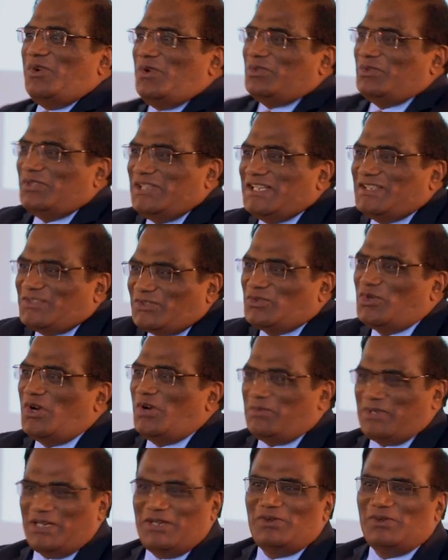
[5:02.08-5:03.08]
oh, this is
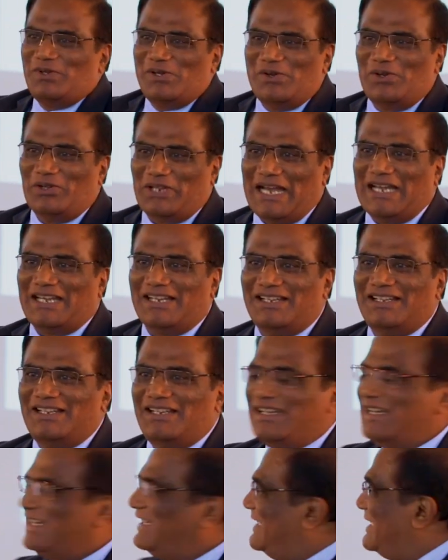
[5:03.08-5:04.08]
cobra, you will know that.
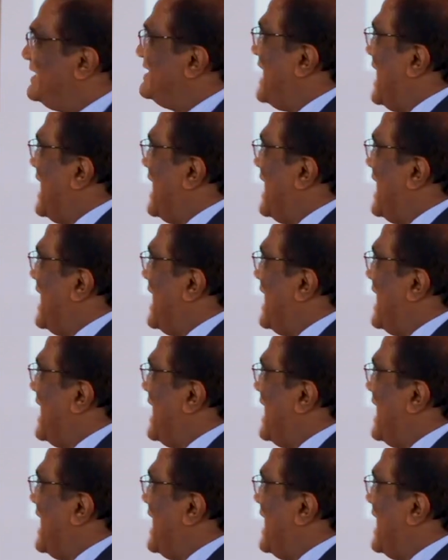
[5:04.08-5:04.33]
It is